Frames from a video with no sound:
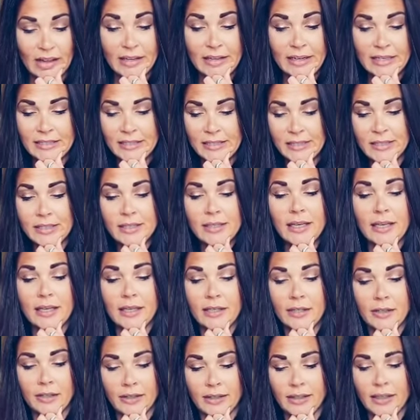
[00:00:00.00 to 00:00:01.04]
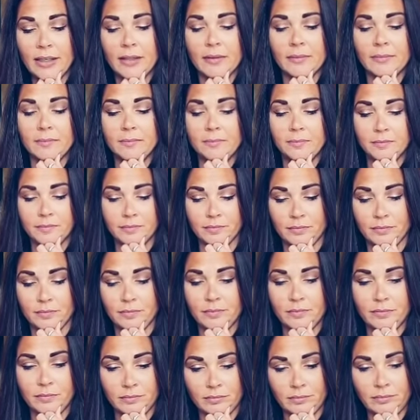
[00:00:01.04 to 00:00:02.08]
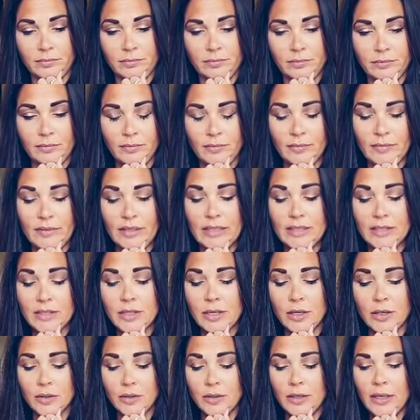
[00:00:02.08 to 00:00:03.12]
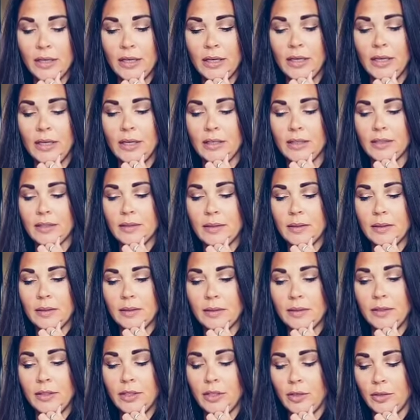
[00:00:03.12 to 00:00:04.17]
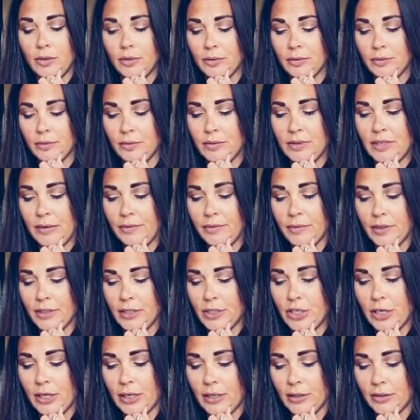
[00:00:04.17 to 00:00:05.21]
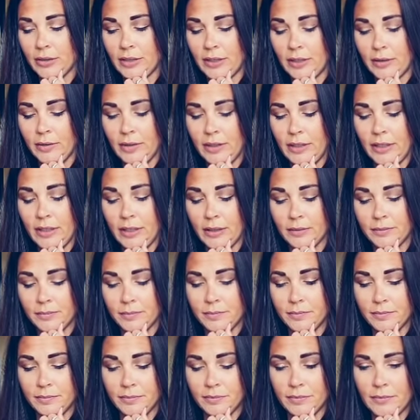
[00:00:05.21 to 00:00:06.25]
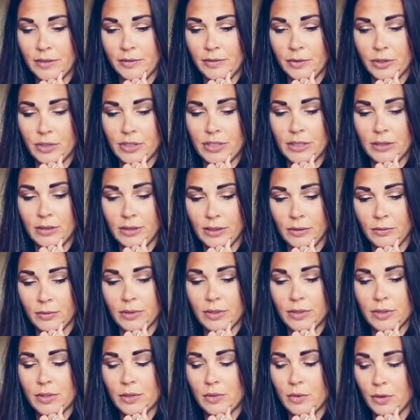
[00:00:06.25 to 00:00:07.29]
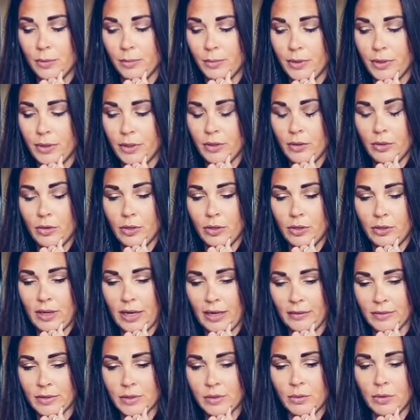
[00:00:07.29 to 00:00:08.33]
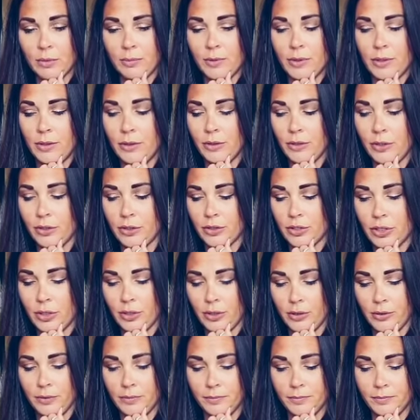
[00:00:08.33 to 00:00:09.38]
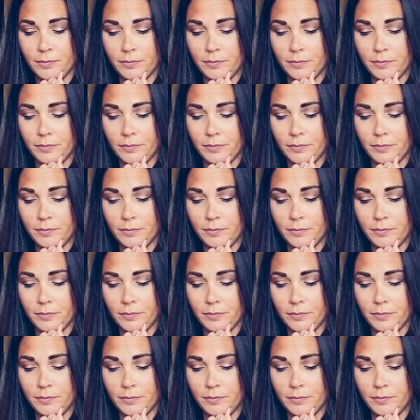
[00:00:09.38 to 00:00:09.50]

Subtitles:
And I see that here again. So, you know, definitely check out that reading if you're dealing with a Scorpio or you have Scorpio in your chart.